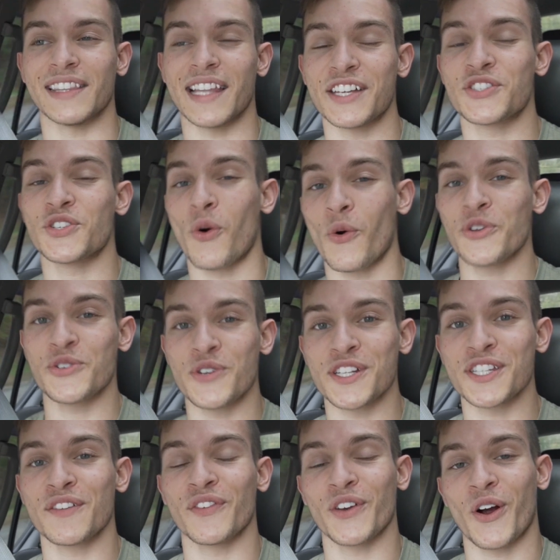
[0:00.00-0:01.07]
less
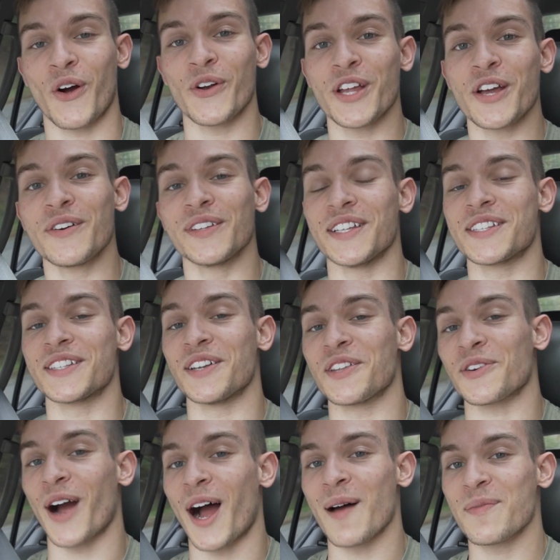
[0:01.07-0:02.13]
torturous for cardio, at least
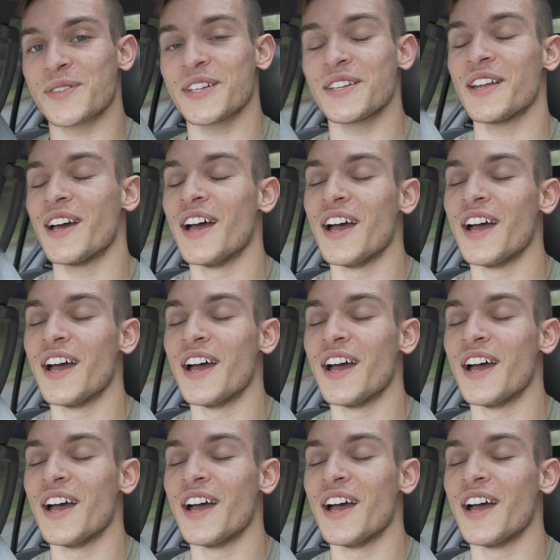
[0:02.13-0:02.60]
another option.